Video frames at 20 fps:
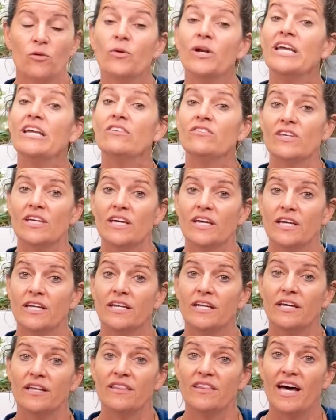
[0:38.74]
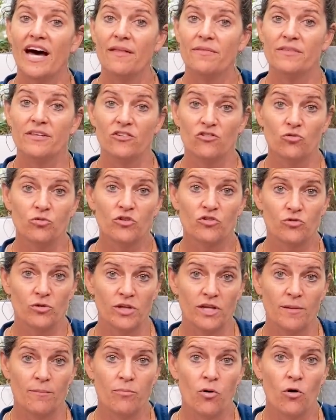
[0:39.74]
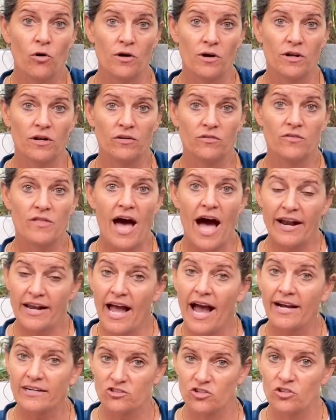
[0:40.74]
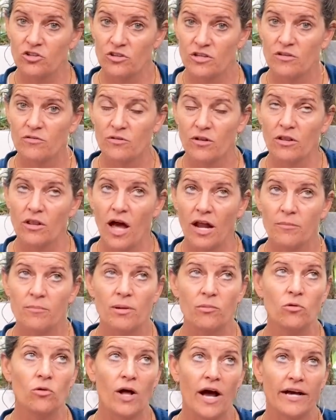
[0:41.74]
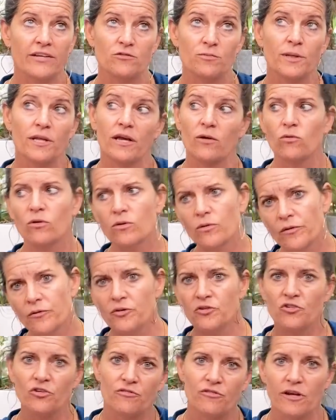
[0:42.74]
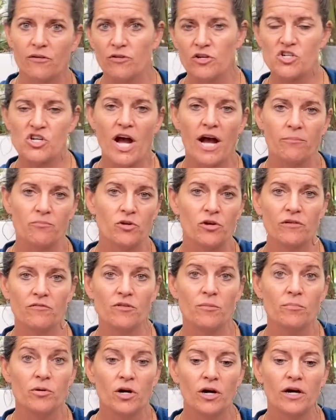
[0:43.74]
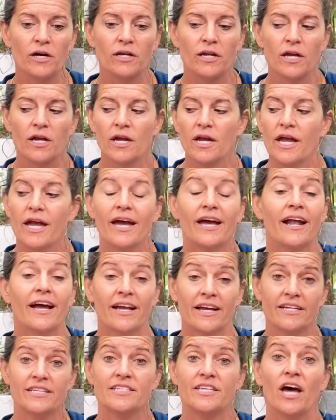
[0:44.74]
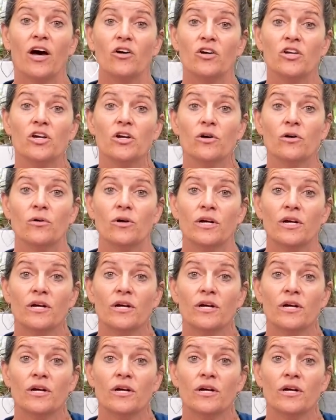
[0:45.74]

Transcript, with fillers: the reason that this was really important is that actually, a lot of people will ask me, like, well, what was your favorite chapter of the book? And I got to tell you,